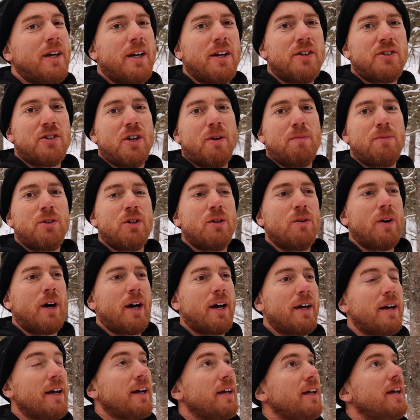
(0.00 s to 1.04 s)
he gets up too
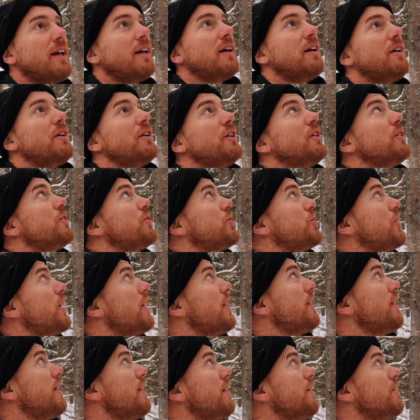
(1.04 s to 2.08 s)
high and I can't get a good
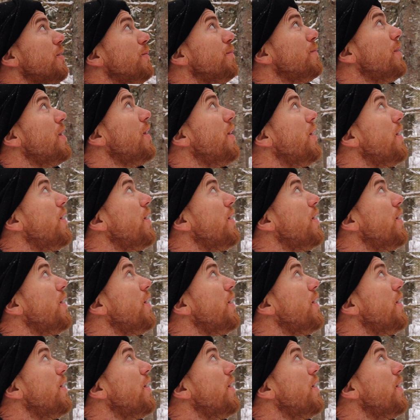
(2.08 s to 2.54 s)
shot on him.